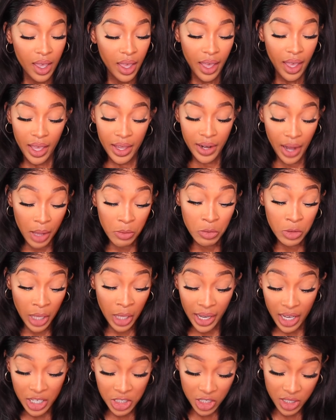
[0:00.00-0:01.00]
And
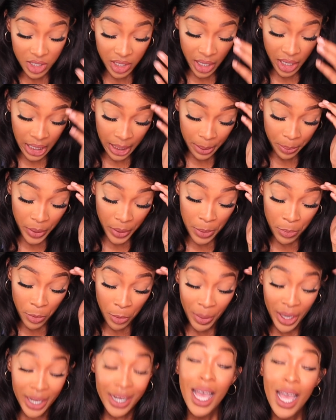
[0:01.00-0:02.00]
like I just said,
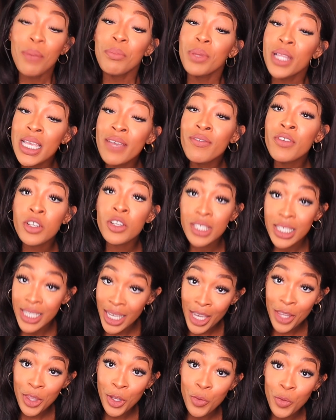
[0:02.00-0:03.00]
people may not believe you're
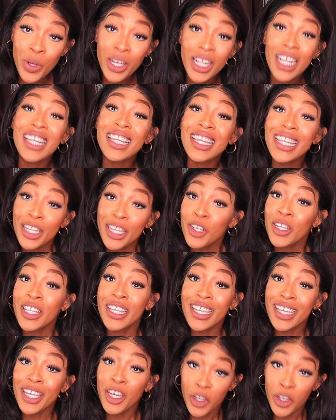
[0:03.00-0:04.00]
together when
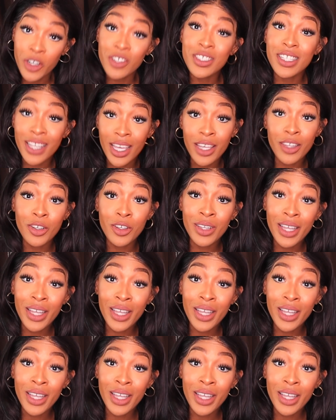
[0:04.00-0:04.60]
clearly you're together.